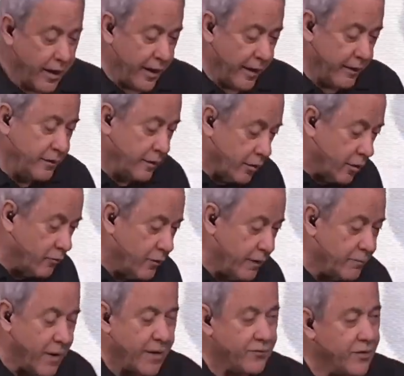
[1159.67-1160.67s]
And, you know,
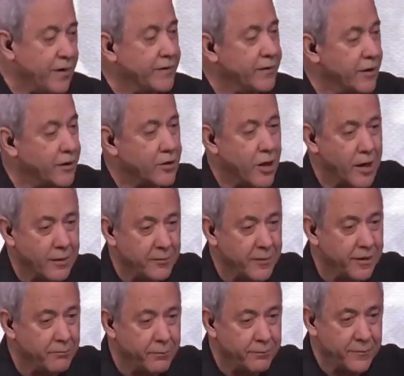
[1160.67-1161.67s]
we might think the
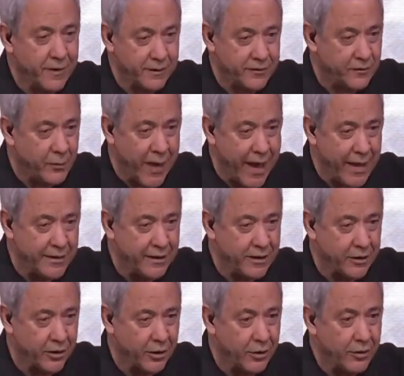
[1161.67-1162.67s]
economy is bad
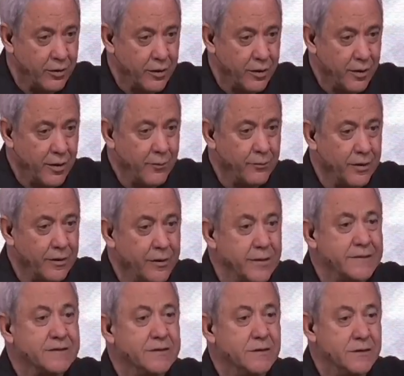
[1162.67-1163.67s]
here, but
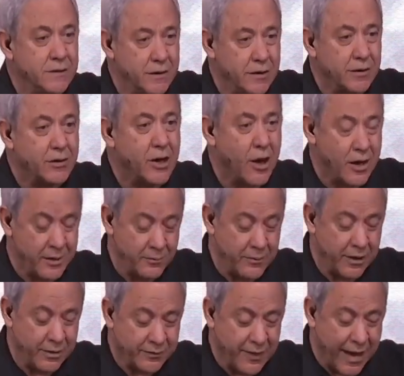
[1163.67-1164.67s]
listen to the
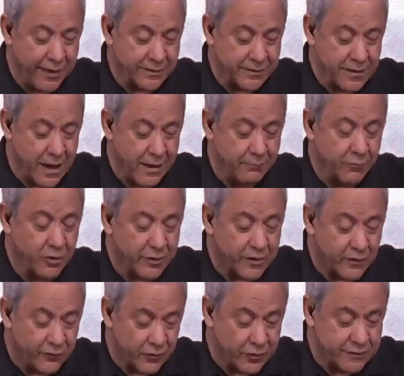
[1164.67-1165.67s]
economy at that time.
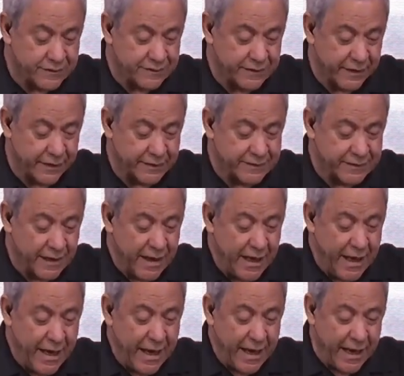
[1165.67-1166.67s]
Look at verse 6.
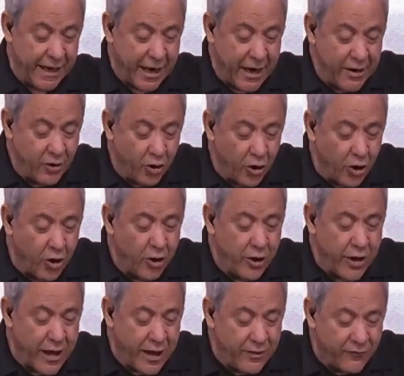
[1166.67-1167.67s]
And I
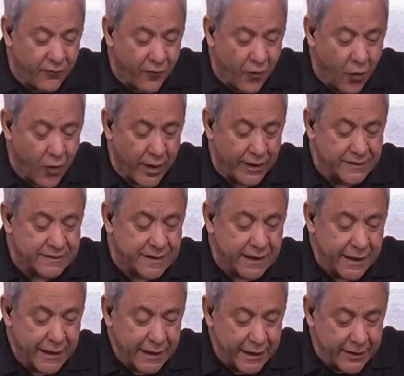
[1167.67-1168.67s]
heard a voice
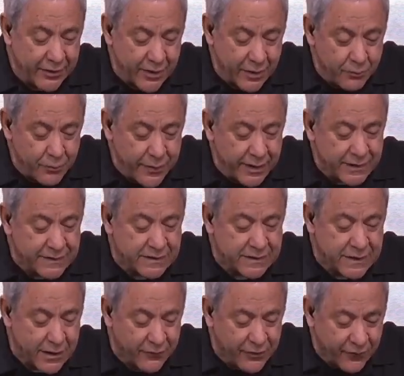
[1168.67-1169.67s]
in the
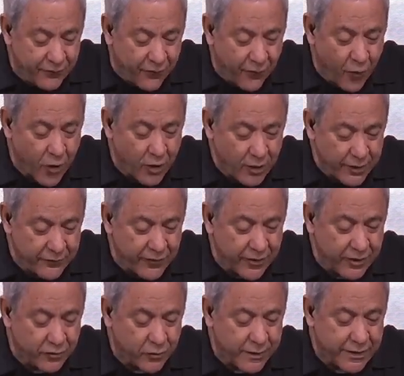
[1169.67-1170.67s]
midst of the four
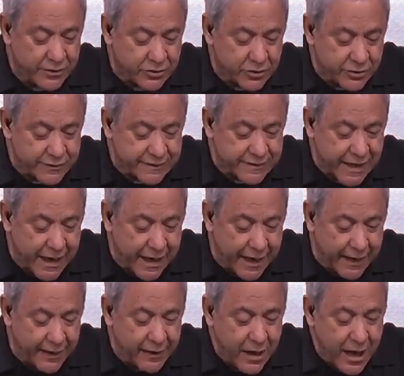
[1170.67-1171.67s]
living creatures
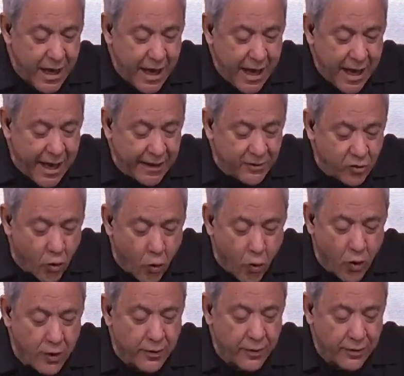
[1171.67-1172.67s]
saying, a
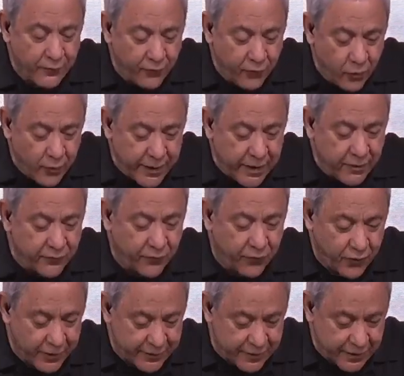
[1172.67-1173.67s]
quart of wheat
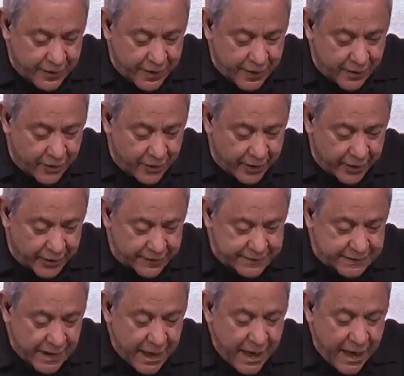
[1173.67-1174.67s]
for a
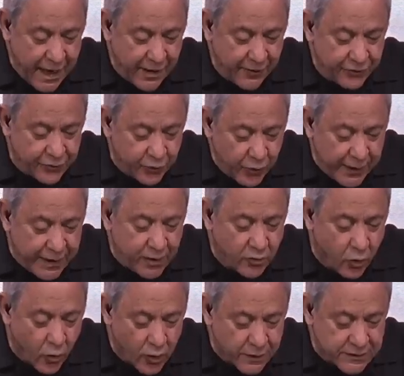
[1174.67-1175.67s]
denarius, and 3
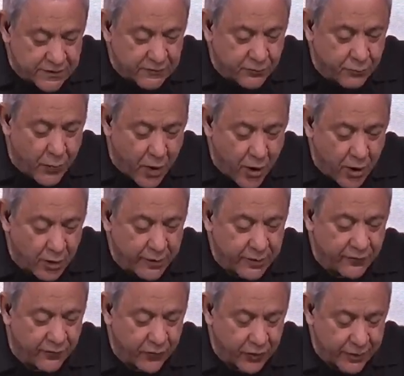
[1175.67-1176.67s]
quarts of
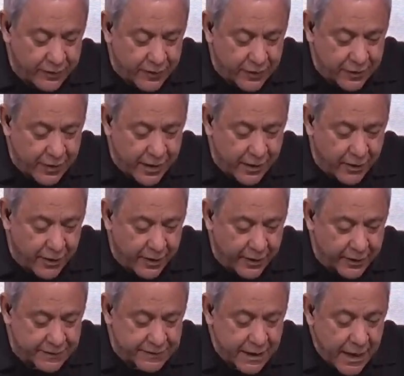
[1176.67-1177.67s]
barley for a
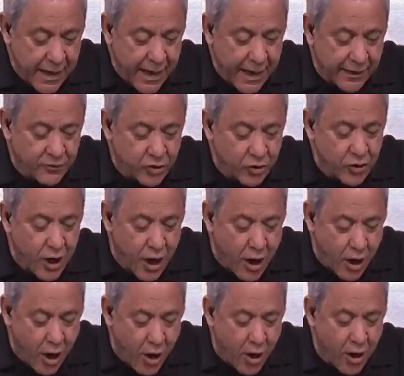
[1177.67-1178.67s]
denarius, and do
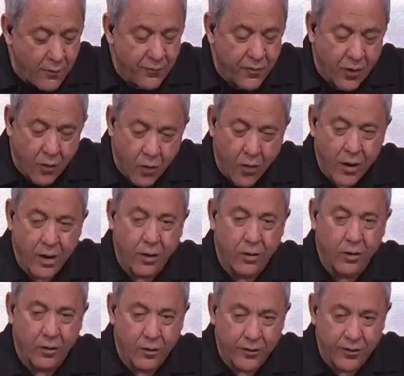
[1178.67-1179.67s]
not harm the
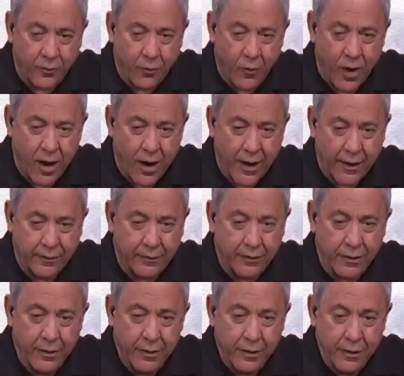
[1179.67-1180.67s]
oil or the wine.
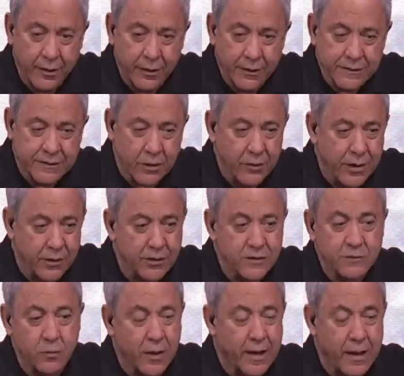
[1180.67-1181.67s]
So
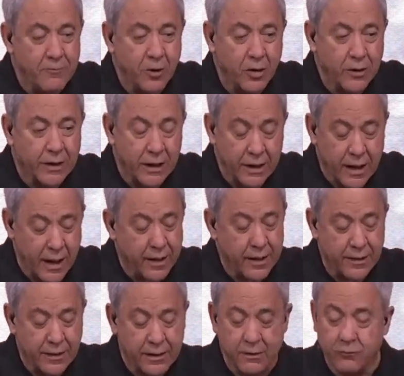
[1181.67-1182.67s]
here's what I'm looking at.
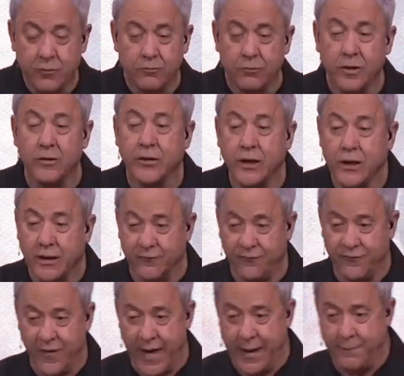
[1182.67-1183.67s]
I think we're looking
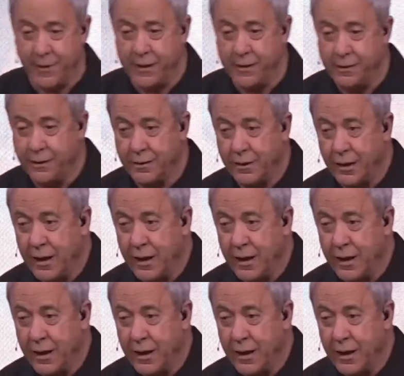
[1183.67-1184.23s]
at famine.